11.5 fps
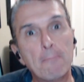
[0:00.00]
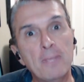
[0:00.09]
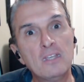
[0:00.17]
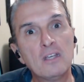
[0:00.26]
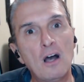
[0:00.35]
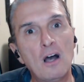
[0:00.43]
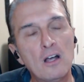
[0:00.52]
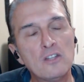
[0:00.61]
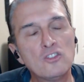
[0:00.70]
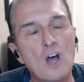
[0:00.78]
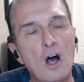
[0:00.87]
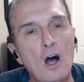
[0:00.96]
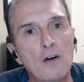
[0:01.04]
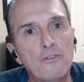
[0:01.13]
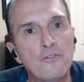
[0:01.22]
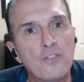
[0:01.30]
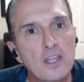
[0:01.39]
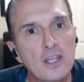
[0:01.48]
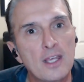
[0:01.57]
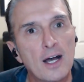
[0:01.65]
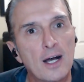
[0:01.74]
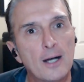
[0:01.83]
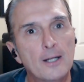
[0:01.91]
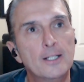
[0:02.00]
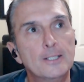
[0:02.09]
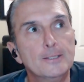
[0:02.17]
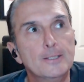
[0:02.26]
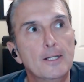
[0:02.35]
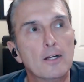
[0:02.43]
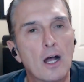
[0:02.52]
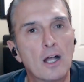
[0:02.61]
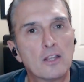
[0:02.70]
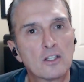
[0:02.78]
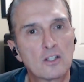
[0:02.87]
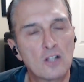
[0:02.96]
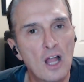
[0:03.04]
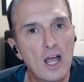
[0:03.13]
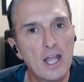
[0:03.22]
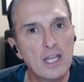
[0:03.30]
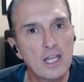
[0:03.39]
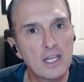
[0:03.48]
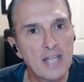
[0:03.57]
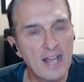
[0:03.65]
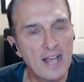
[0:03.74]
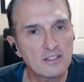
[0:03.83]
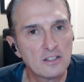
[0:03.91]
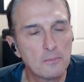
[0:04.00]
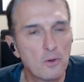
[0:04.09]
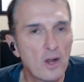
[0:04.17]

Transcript: because of the decline in gasoline